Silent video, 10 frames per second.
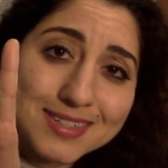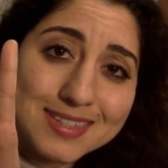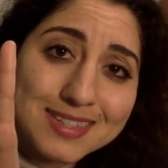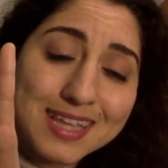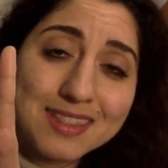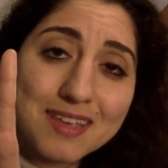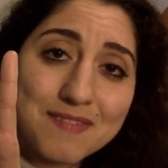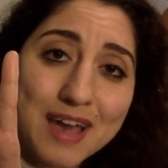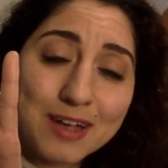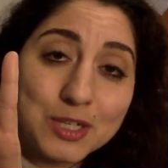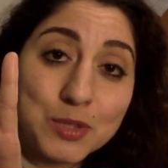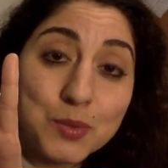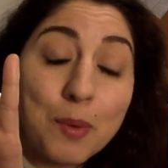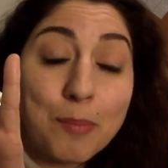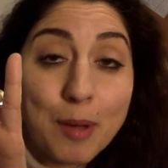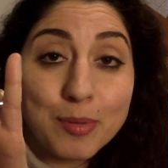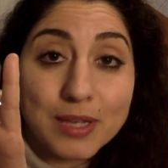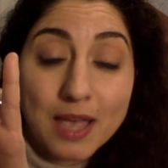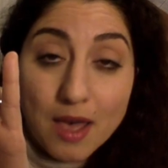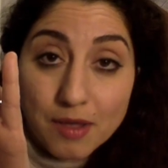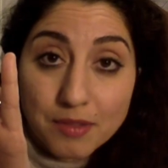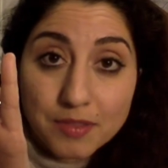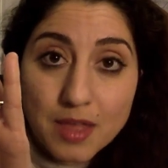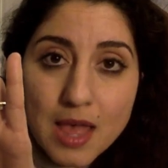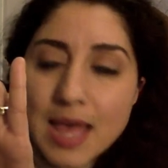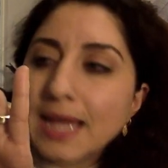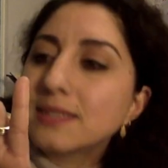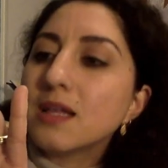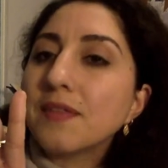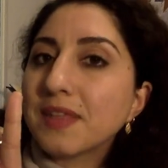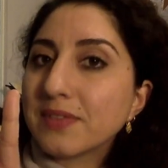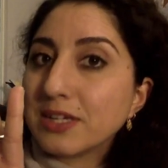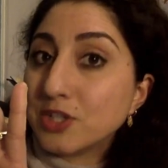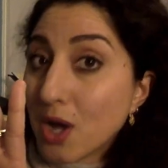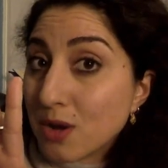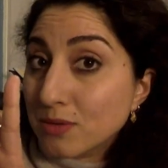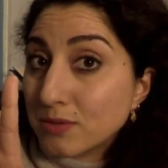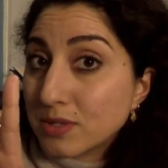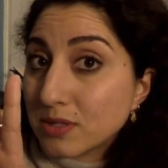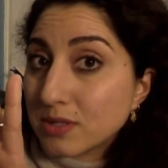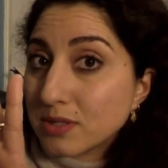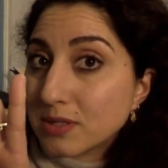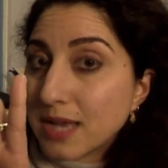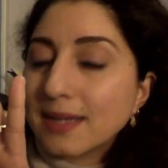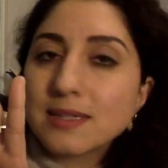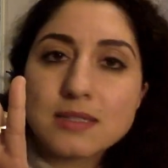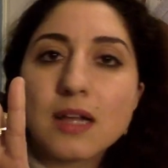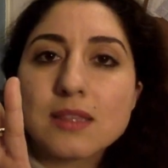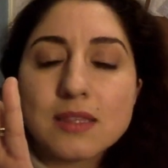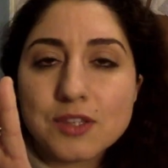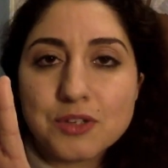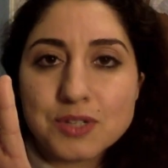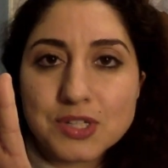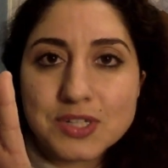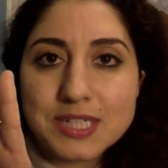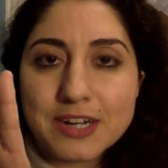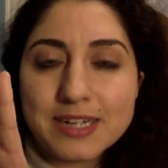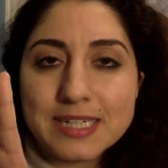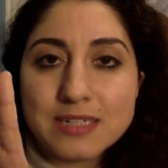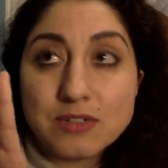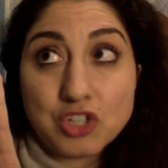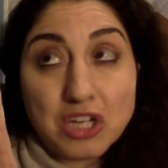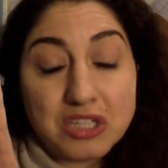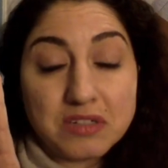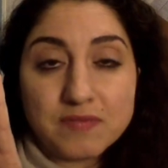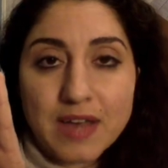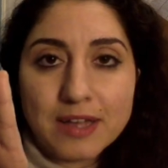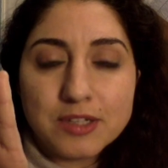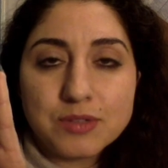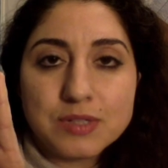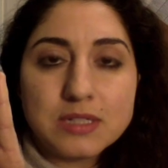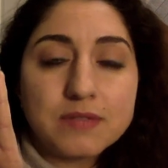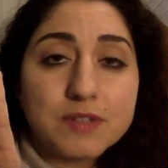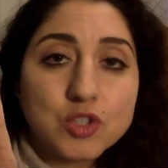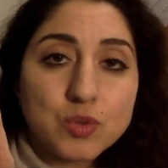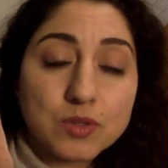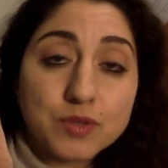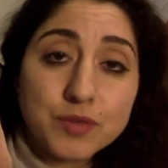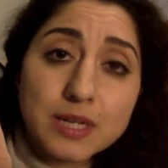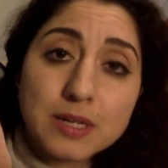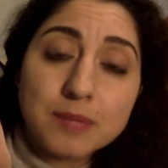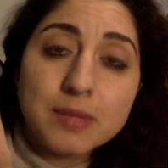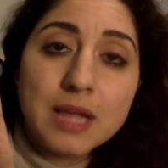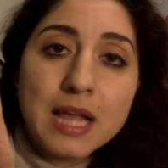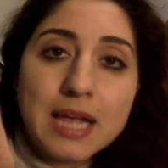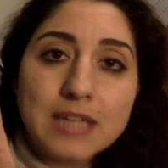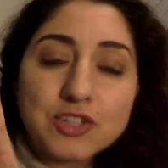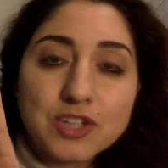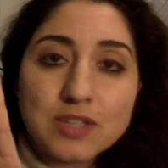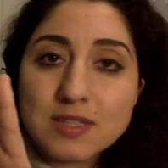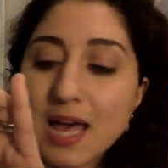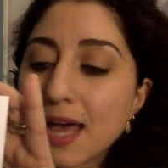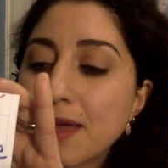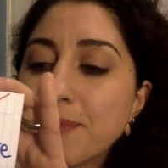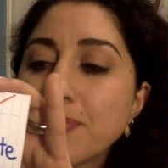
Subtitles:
than they value public health. It's not that they don't. And it's not that the utilitarian doesn't value individuals' freedom. It's just that